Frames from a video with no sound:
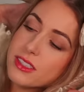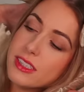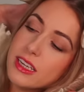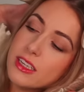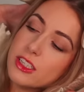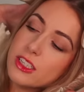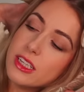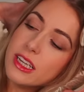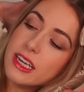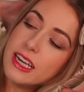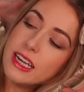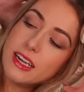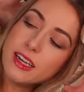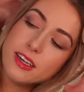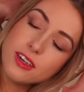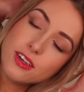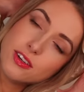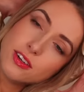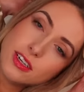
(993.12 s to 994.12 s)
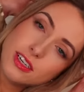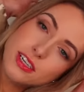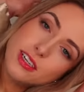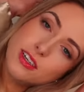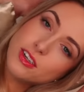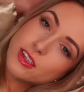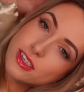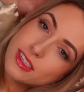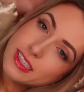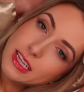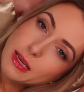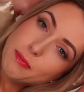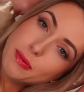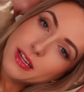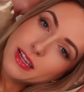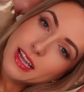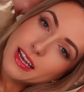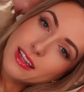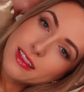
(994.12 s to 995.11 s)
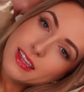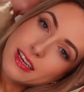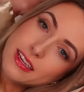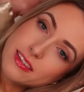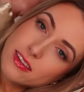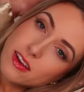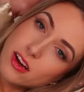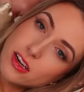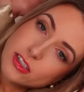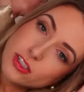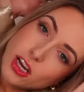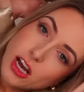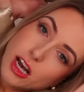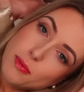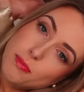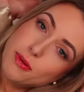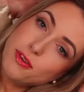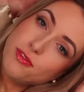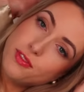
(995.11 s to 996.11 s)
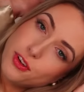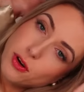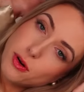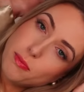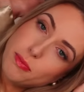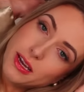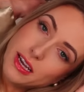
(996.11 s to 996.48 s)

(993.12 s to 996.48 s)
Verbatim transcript: essentially, you're sleeping like this on top of your